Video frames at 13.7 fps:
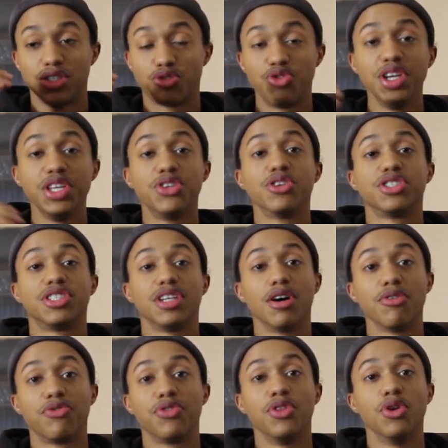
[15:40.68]
treat
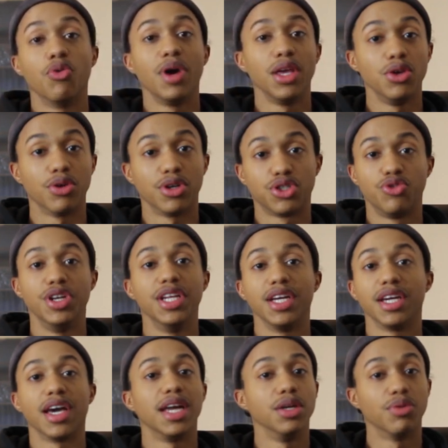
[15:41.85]
yourself the way you are
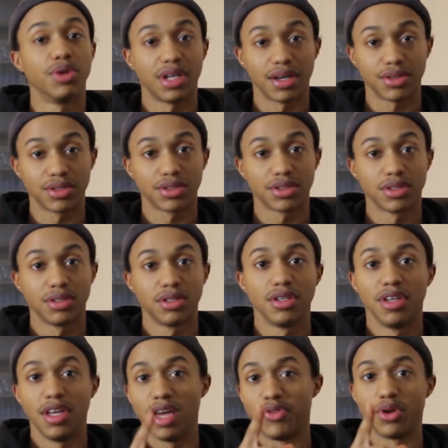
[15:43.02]
treating anyone else
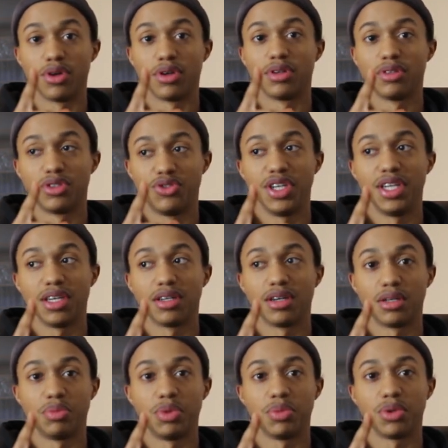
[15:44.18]
if you're treating
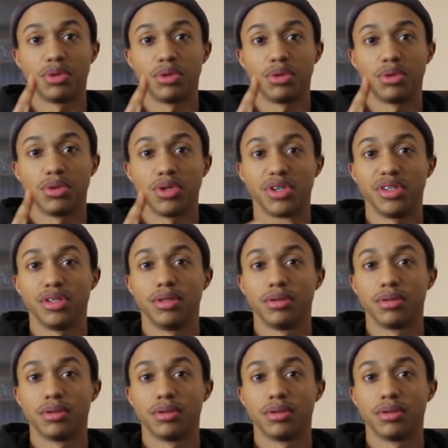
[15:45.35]
other people. Good.